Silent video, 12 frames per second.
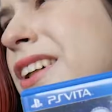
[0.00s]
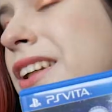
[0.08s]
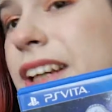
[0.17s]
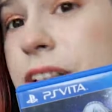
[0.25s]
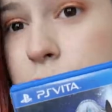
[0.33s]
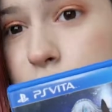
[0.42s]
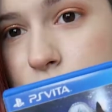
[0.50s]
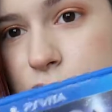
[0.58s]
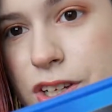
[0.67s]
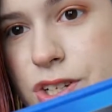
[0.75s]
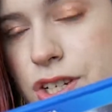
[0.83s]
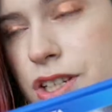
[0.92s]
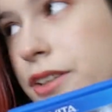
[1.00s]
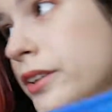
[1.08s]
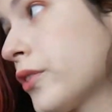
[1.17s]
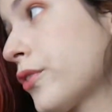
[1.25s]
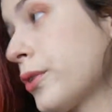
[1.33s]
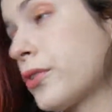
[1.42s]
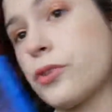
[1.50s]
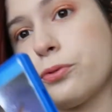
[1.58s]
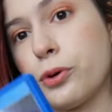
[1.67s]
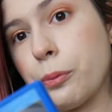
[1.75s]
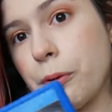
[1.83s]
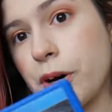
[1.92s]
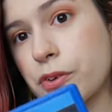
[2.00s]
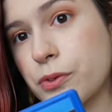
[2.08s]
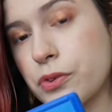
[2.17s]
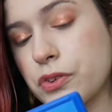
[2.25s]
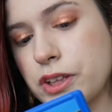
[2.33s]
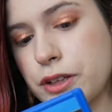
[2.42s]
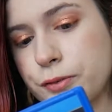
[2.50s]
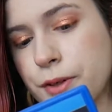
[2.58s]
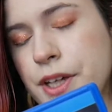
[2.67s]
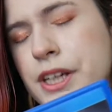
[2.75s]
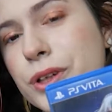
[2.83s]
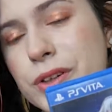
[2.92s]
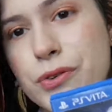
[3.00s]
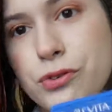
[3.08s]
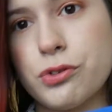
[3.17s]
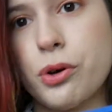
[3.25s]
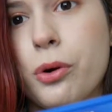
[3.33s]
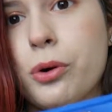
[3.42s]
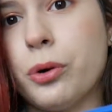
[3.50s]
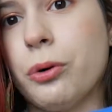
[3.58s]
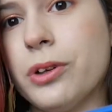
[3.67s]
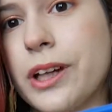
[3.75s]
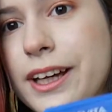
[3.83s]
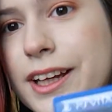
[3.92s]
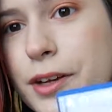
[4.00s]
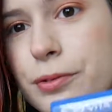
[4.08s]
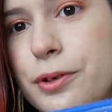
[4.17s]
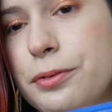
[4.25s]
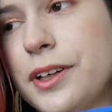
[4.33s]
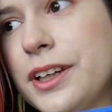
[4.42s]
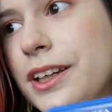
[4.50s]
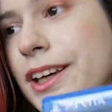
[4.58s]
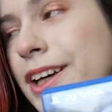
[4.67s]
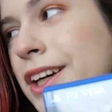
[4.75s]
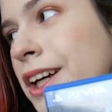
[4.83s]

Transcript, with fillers: collector's edition, so it's a full box of stuff. It's so cool, like everything